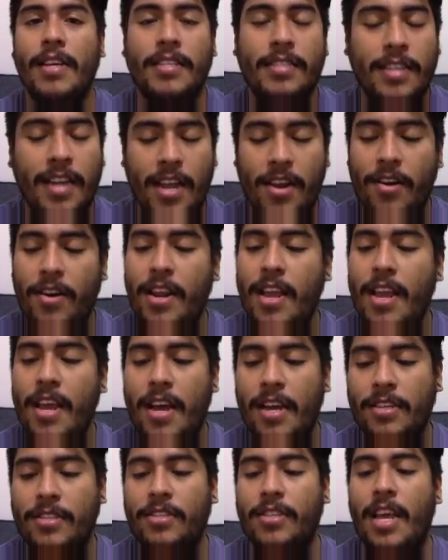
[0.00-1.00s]
It's literally
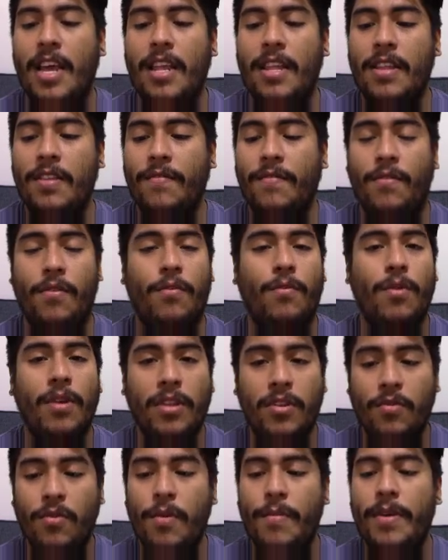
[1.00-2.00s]
a skin for
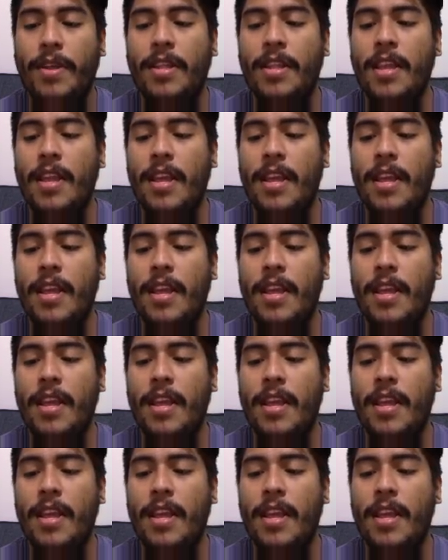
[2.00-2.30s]
Wonder Woman.